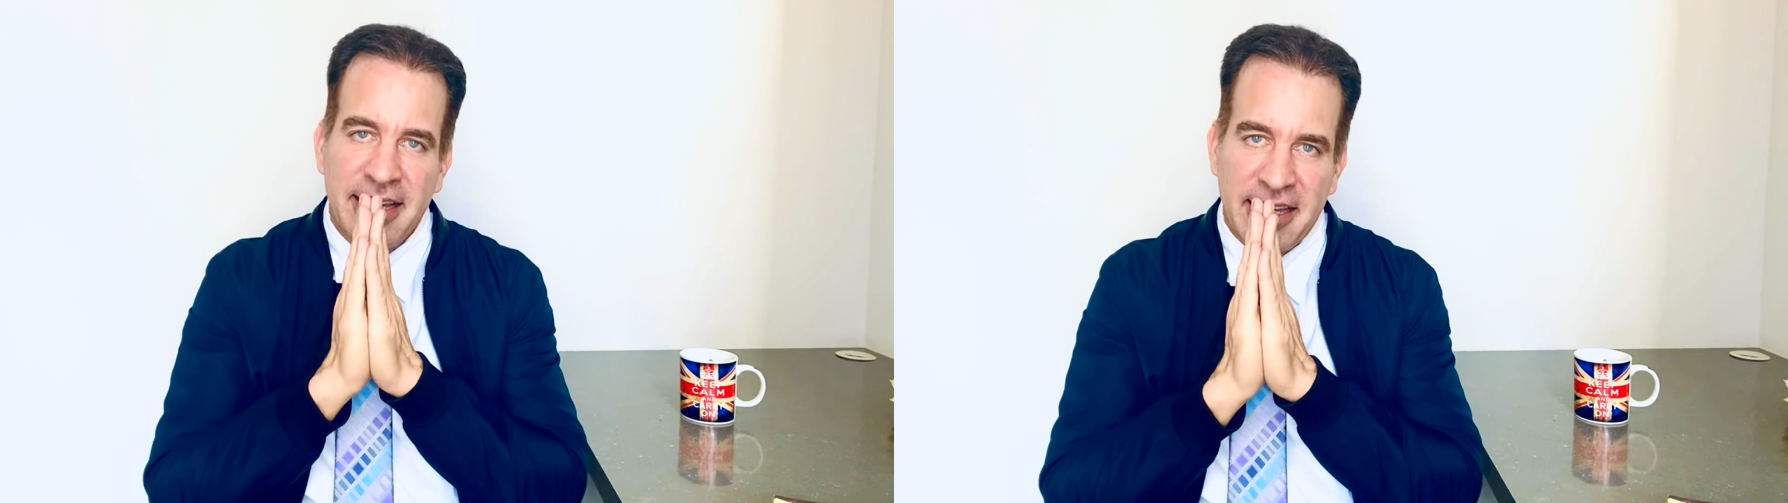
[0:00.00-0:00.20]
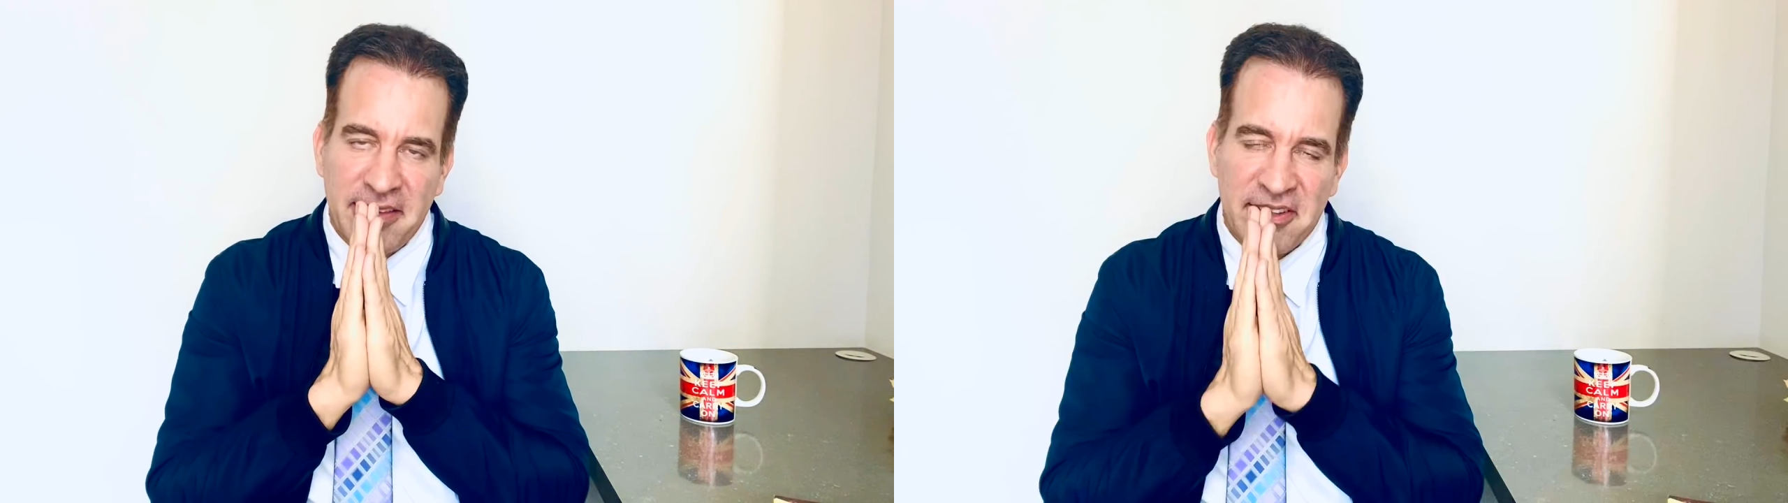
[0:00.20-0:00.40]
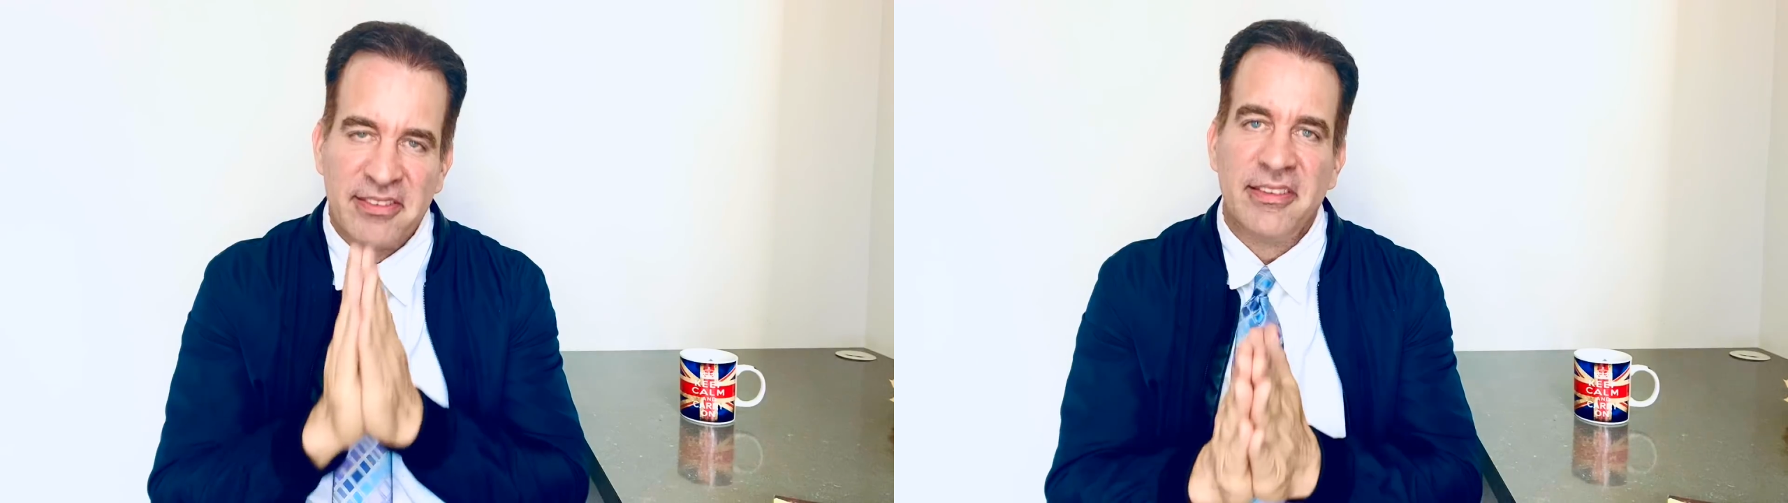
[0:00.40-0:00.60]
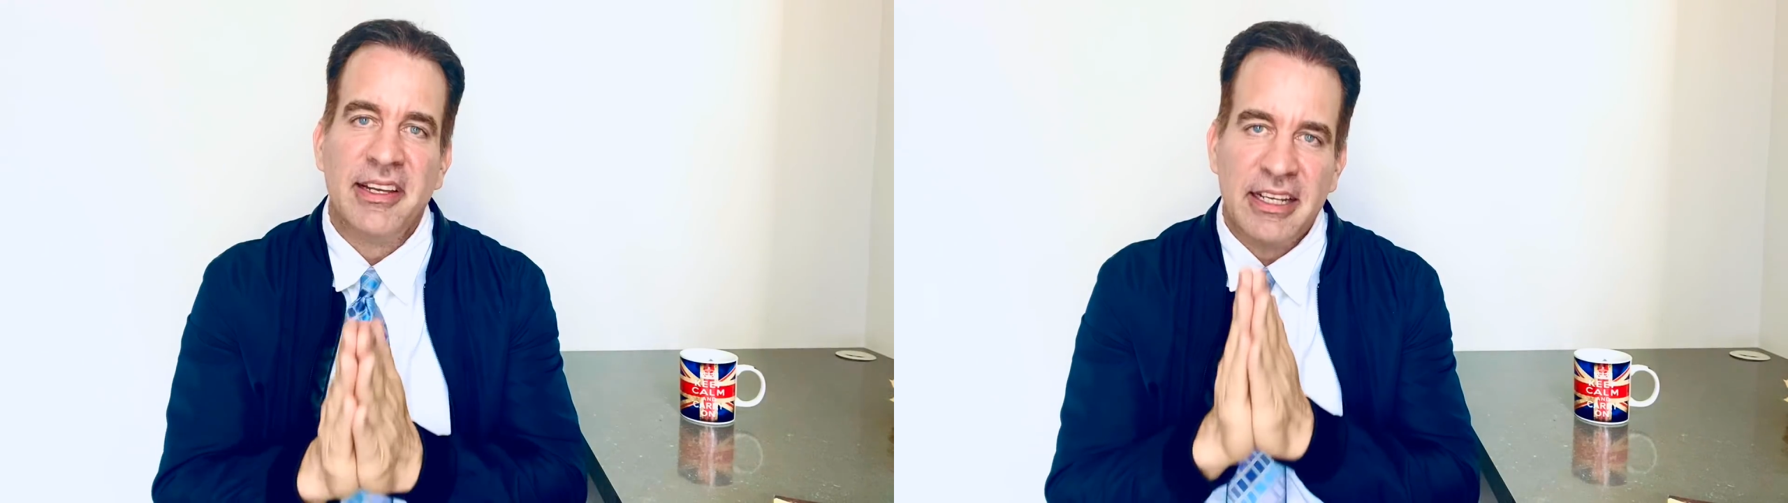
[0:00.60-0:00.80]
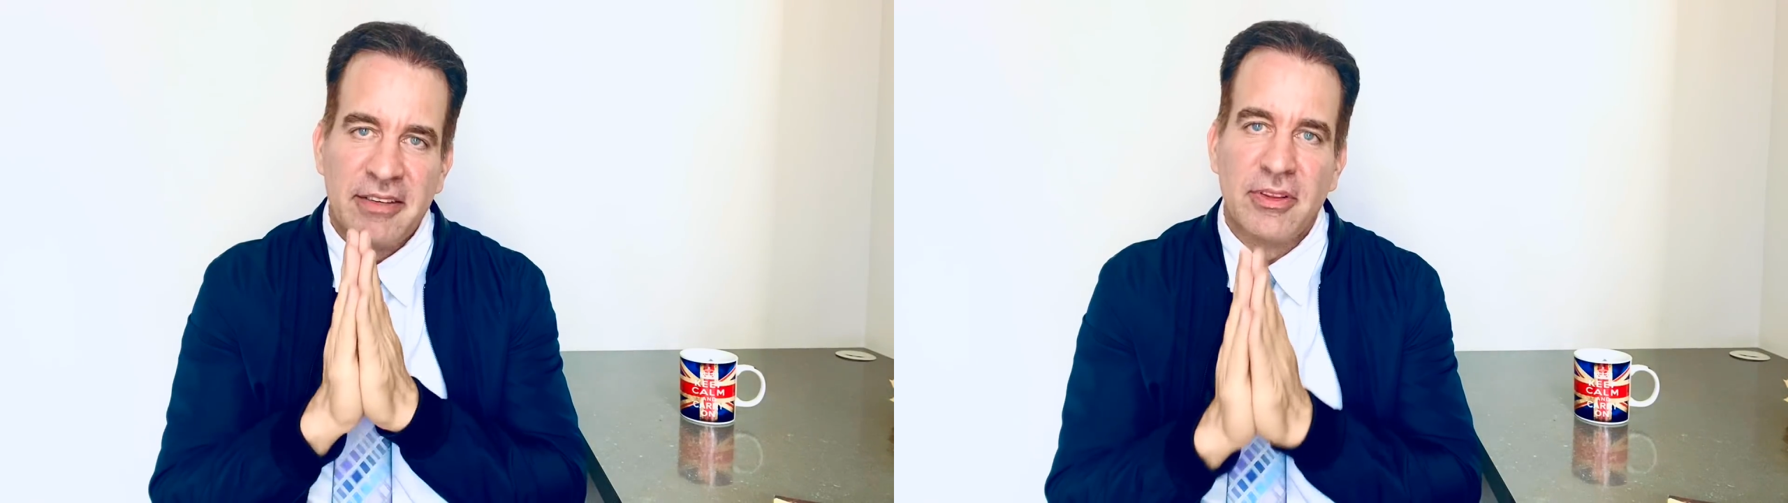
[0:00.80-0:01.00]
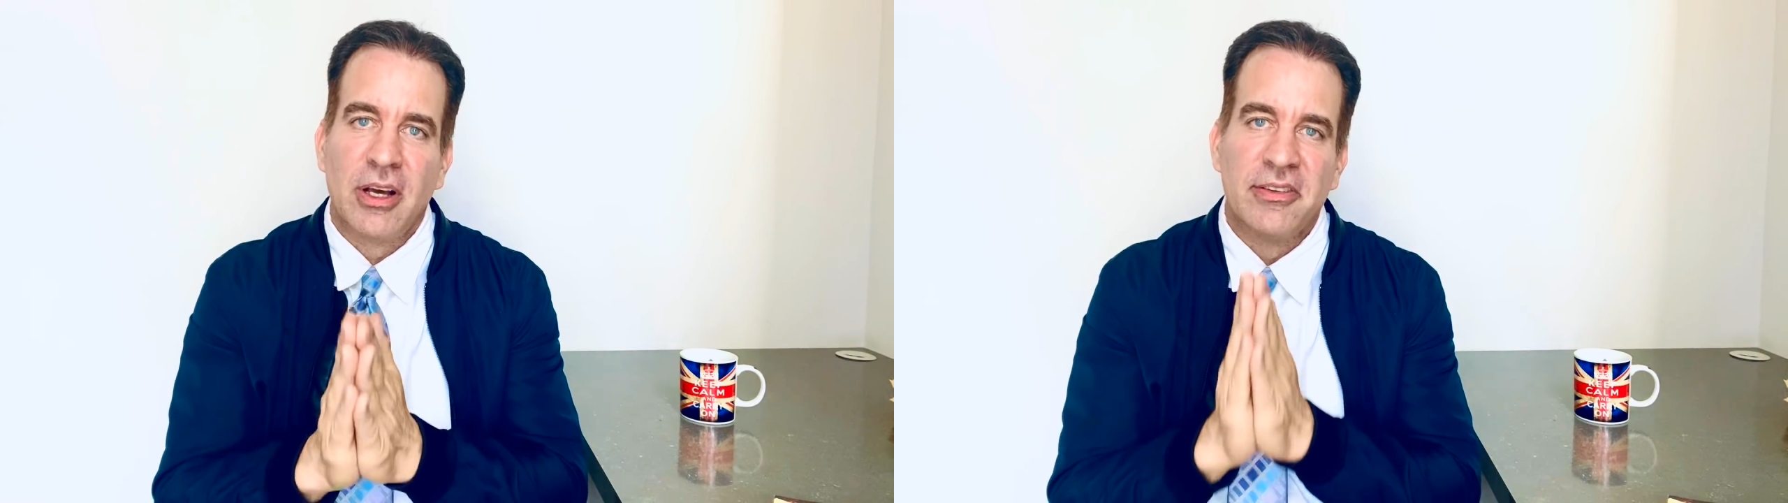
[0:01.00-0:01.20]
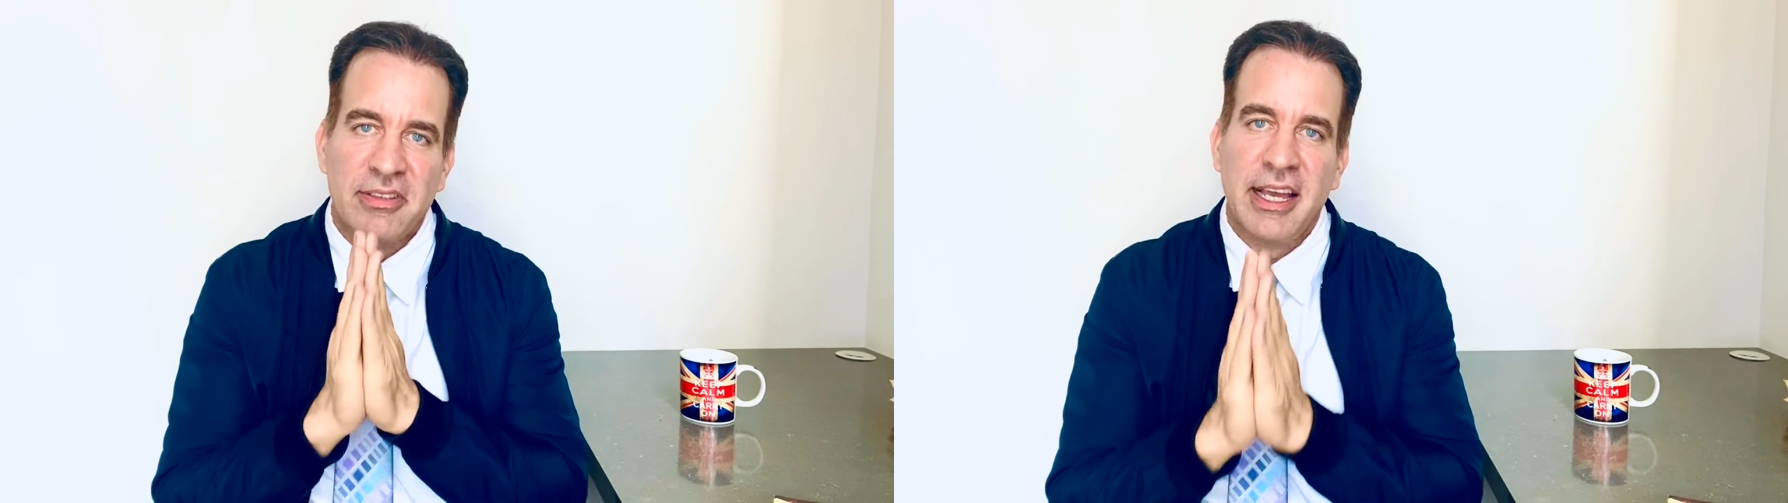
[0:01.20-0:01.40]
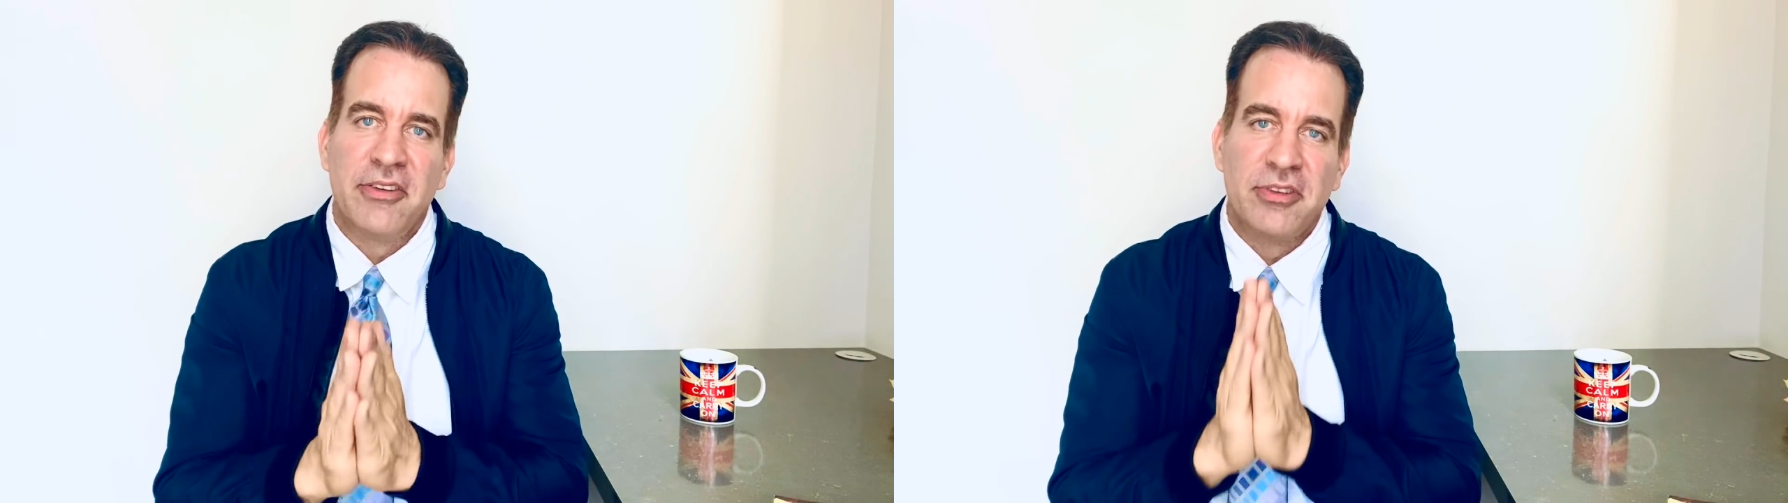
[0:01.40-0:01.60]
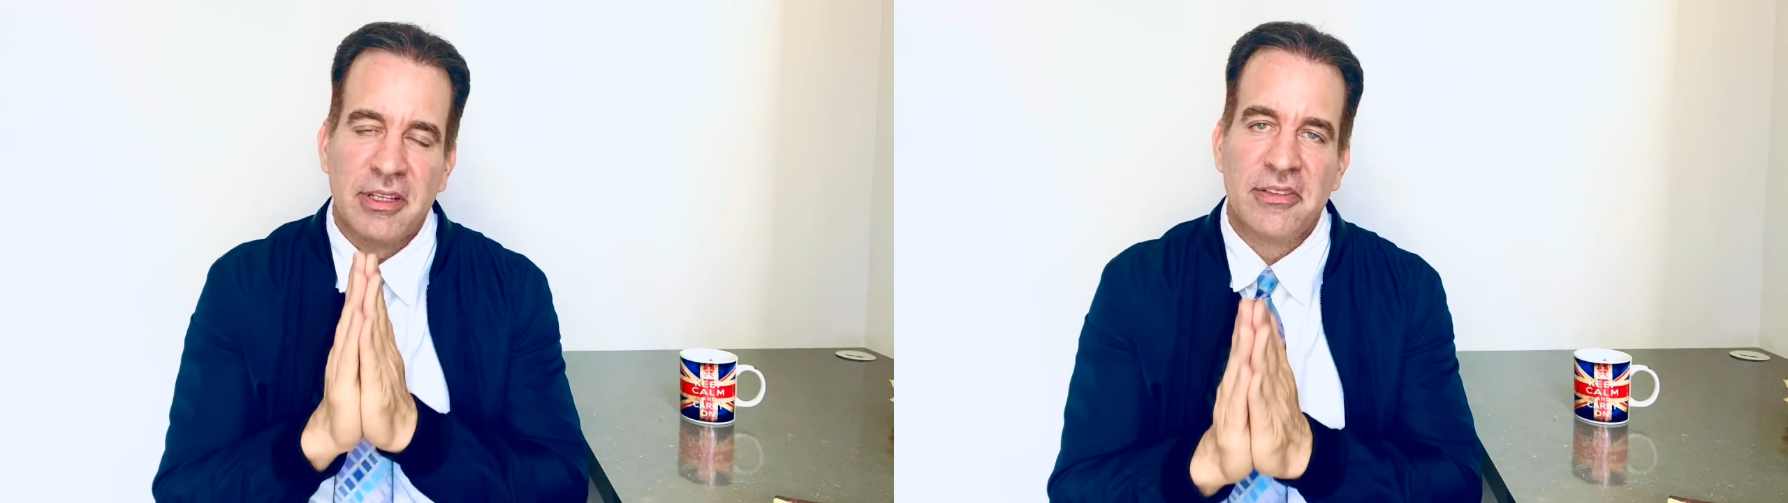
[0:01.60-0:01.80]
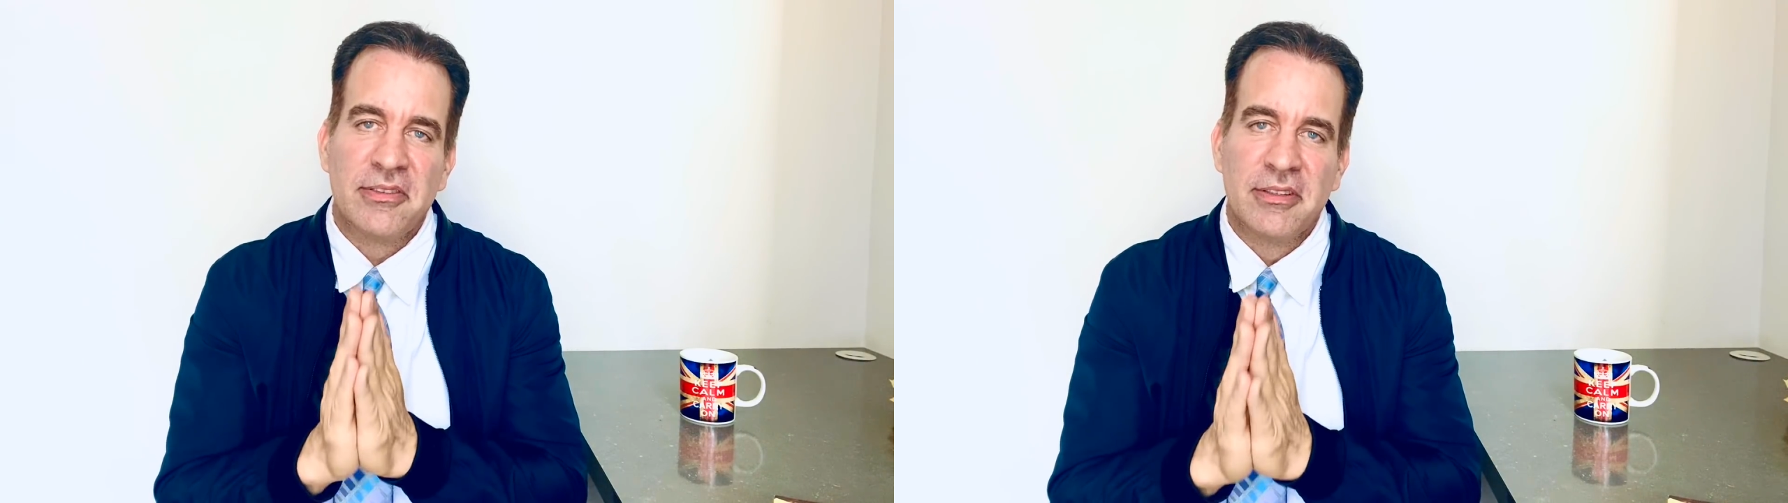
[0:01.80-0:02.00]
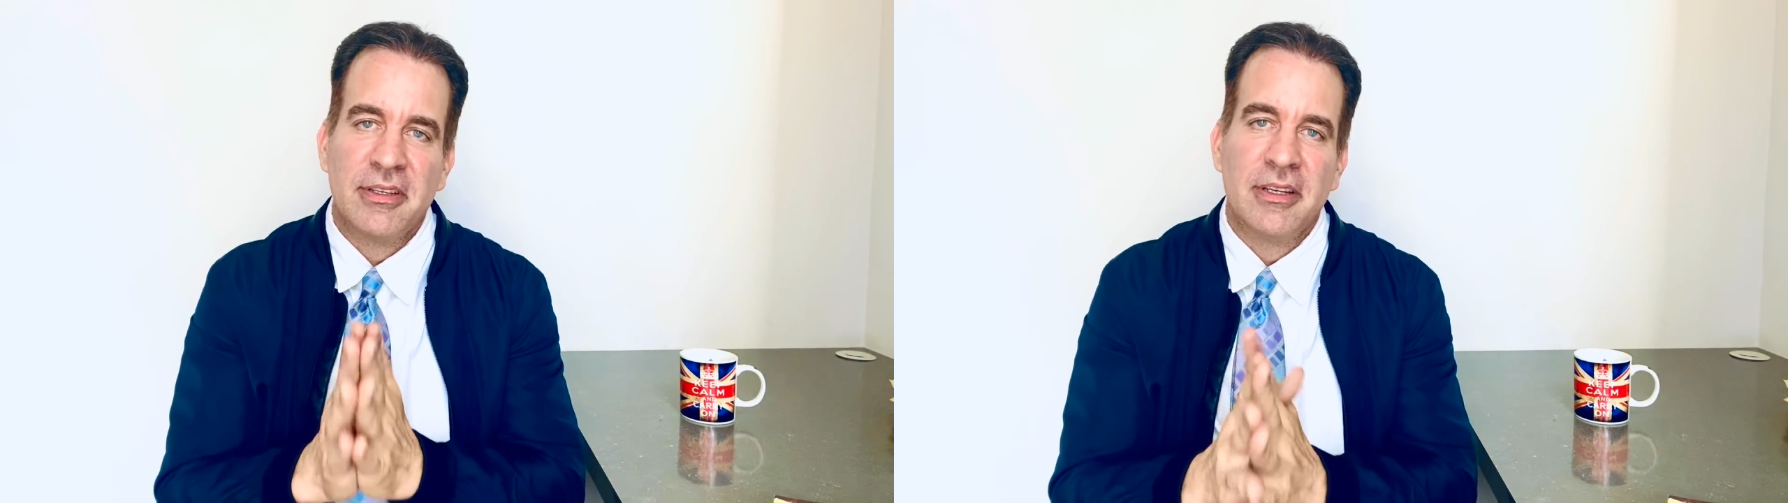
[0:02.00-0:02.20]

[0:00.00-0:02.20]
in the city of Los Angeles.